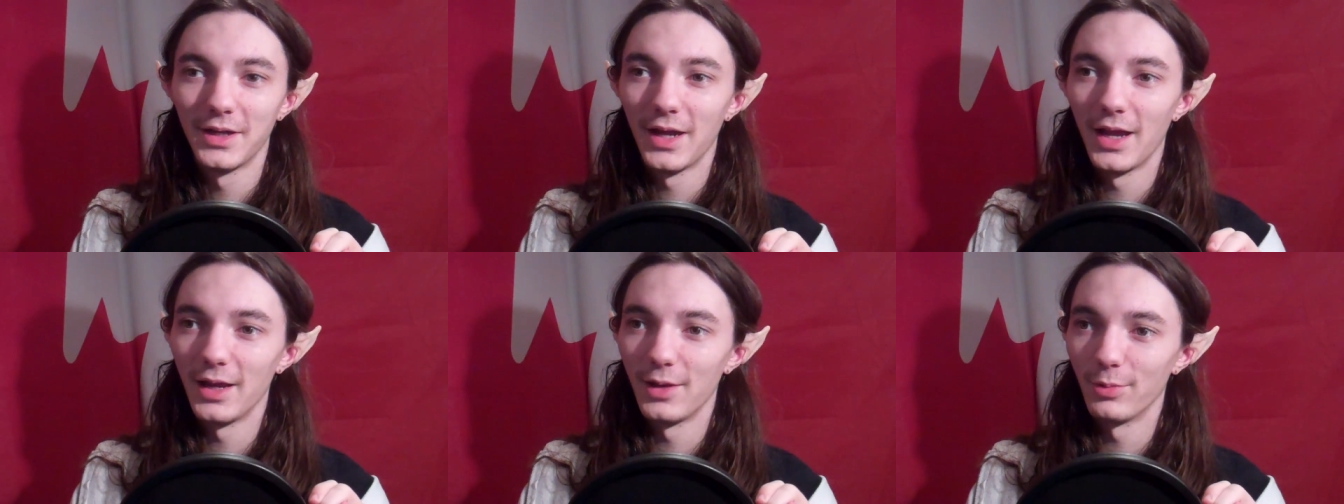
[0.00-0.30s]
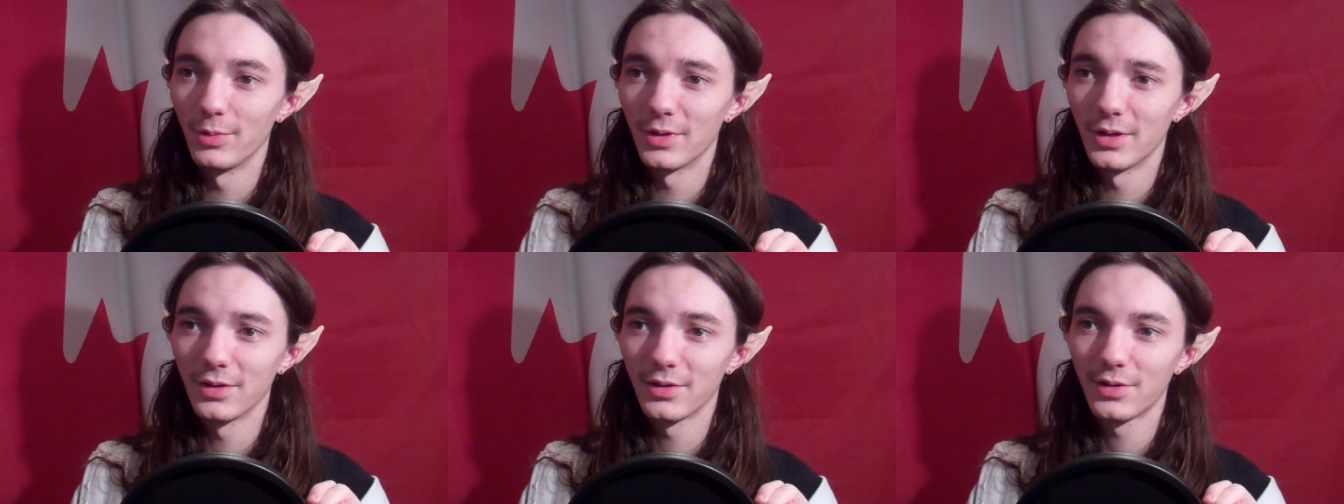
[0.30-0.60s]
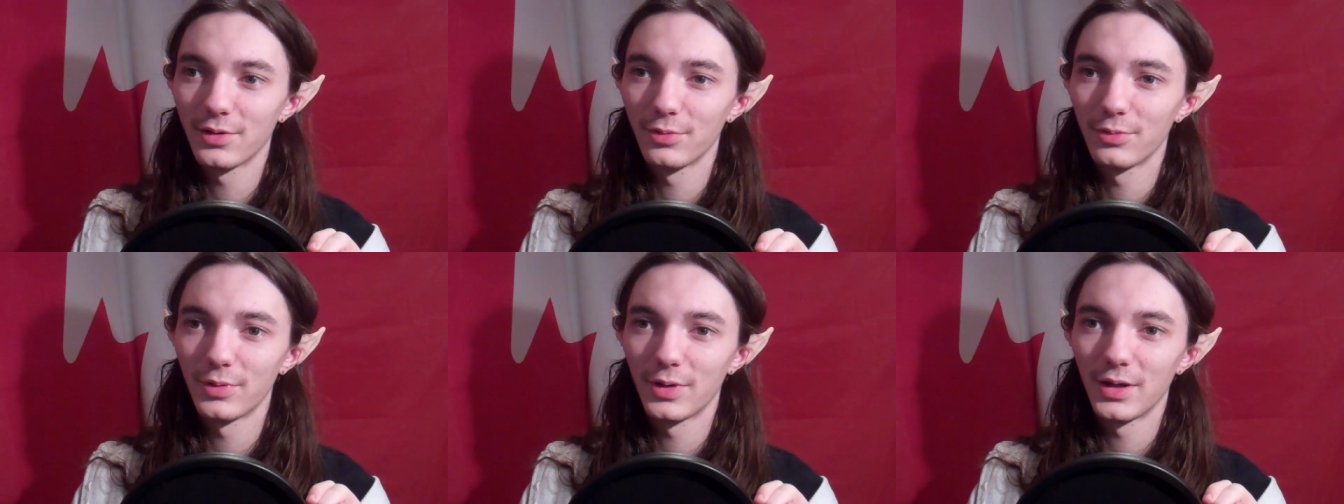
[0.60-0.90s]
Anyone
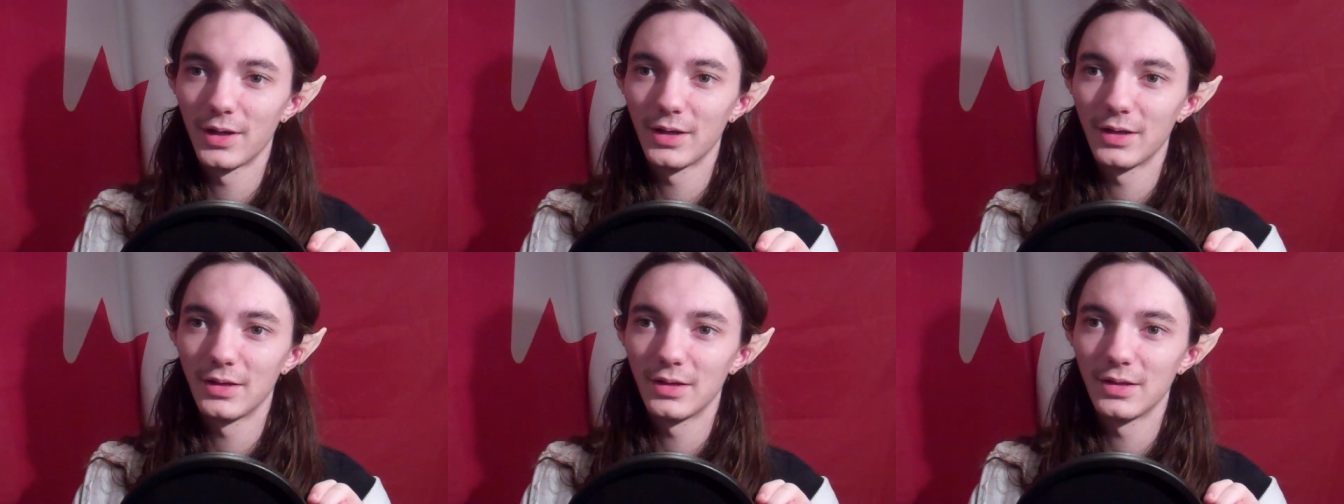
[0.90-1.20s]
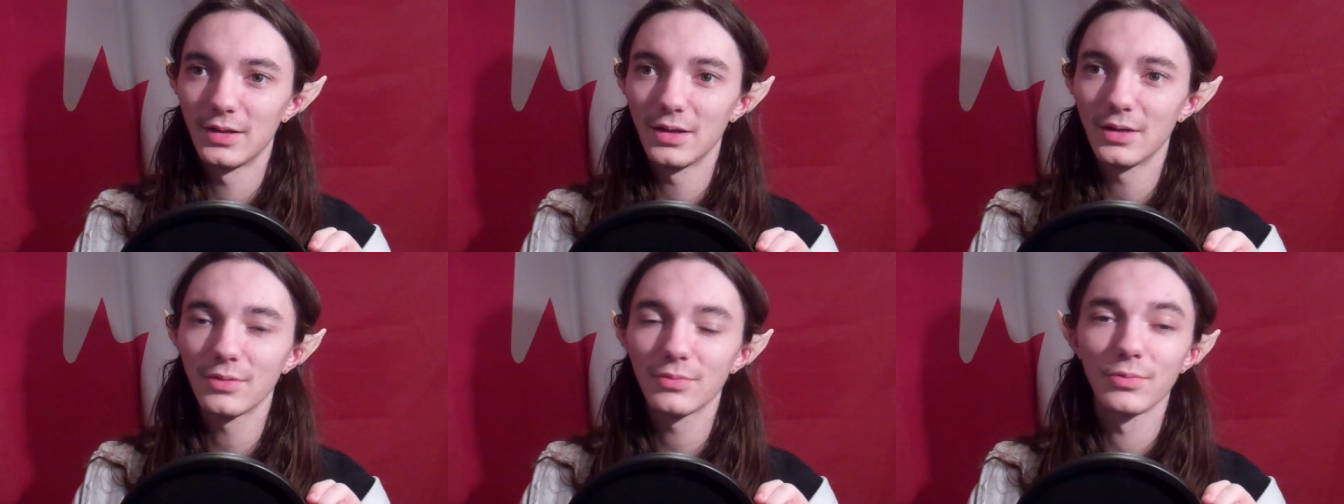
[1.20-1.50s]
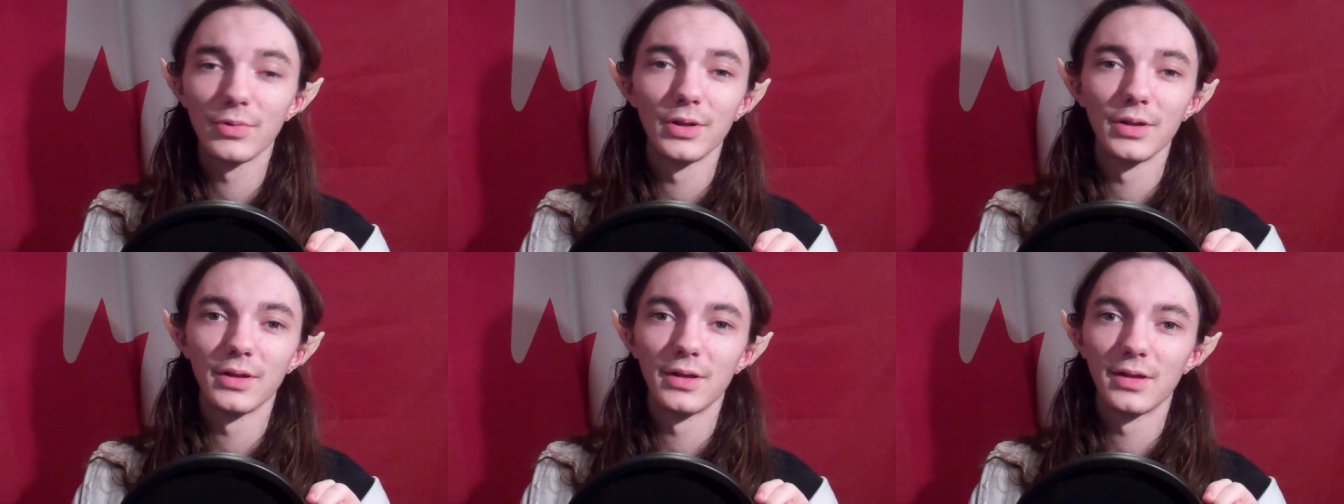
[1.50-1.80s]
else who I didn't
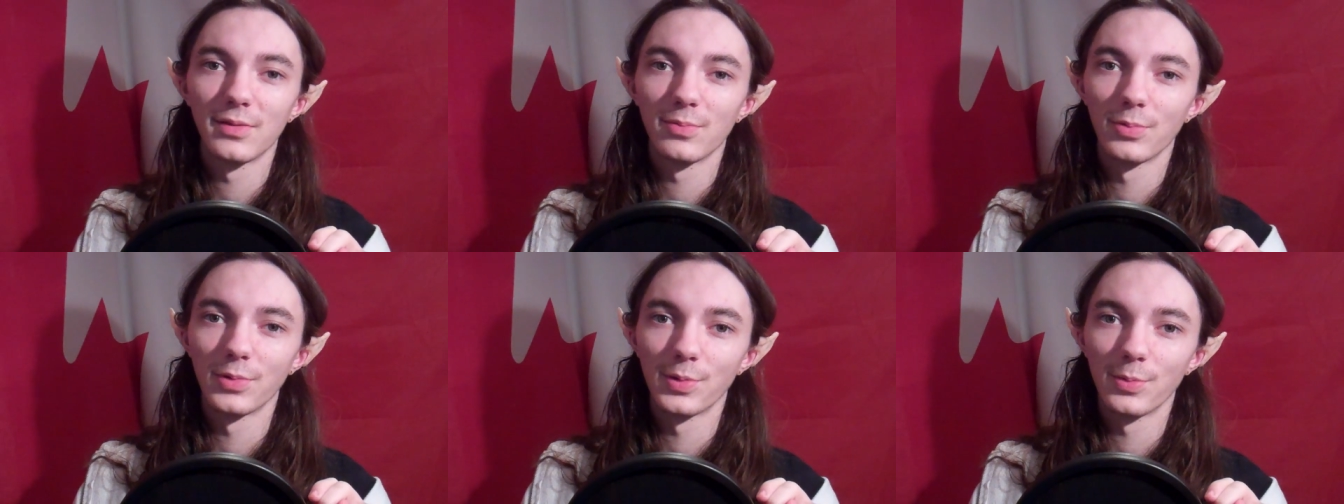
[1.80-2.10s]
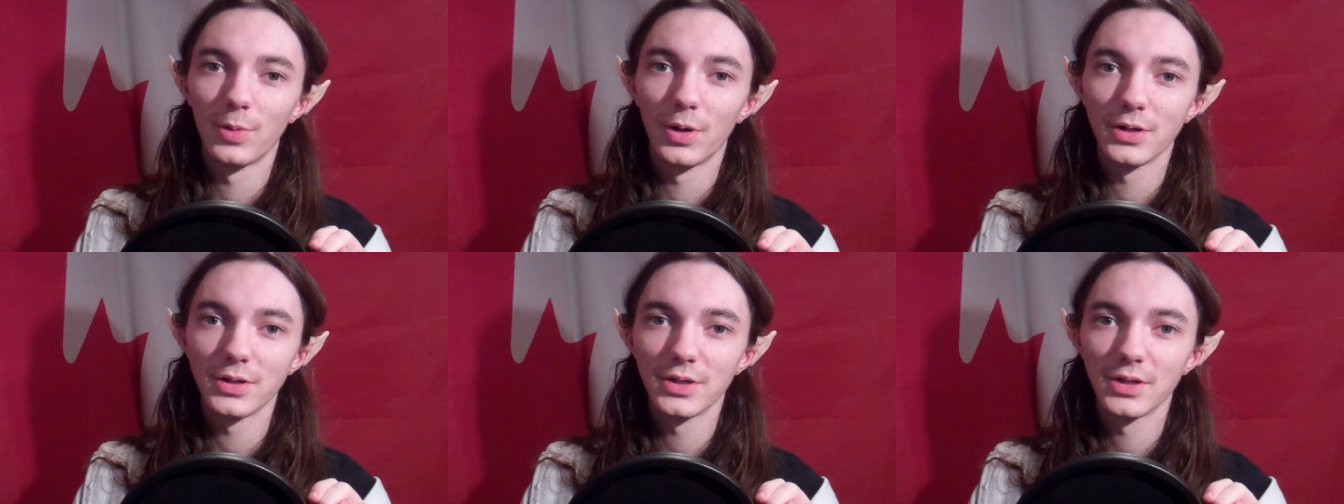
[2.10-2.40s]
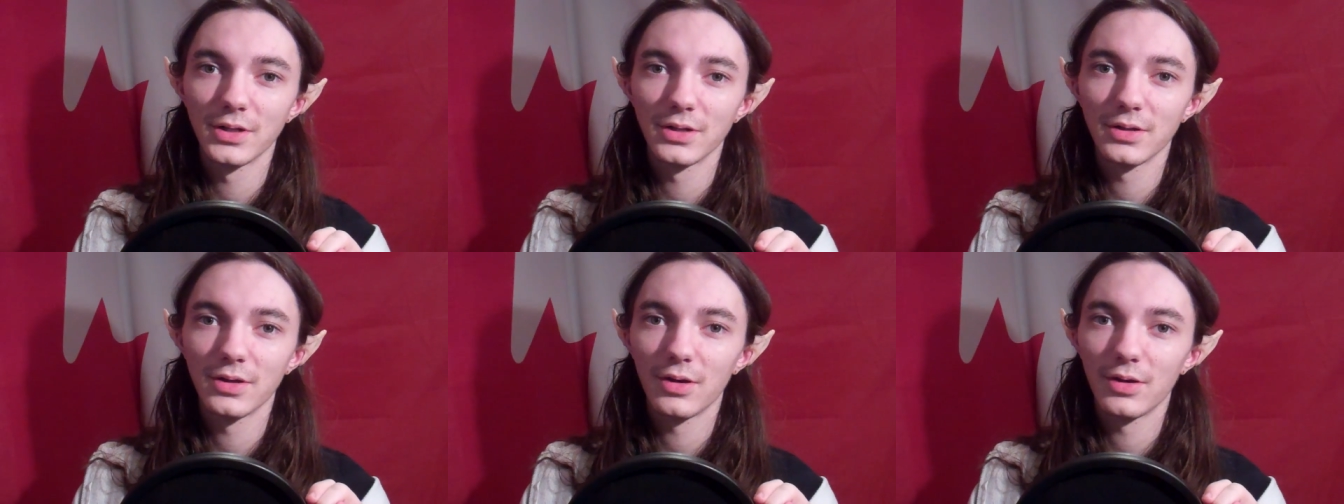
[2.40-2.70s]
realize was
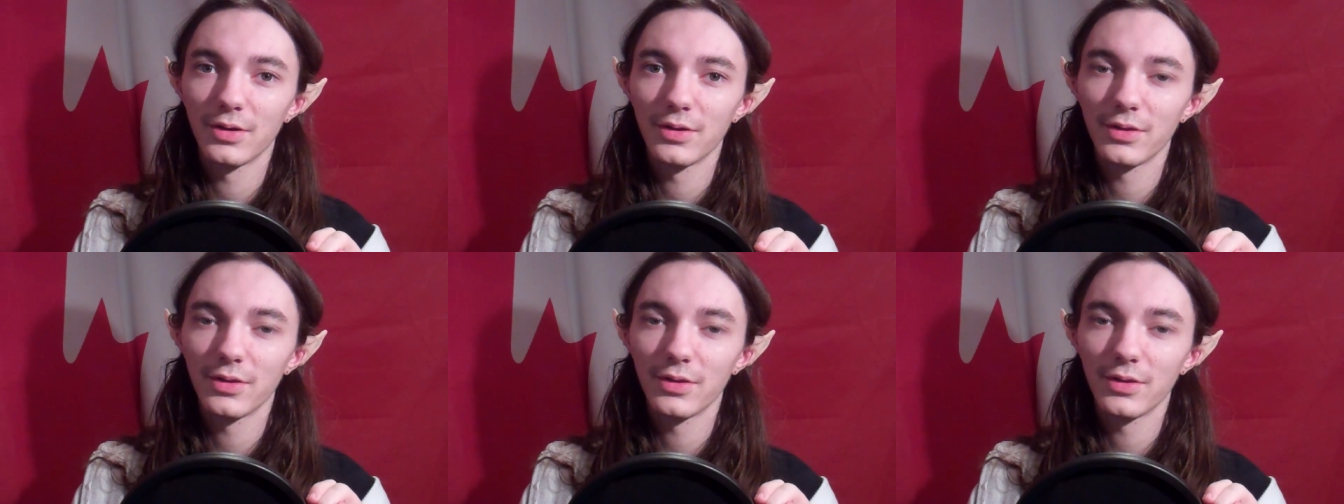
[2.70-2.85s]
watching,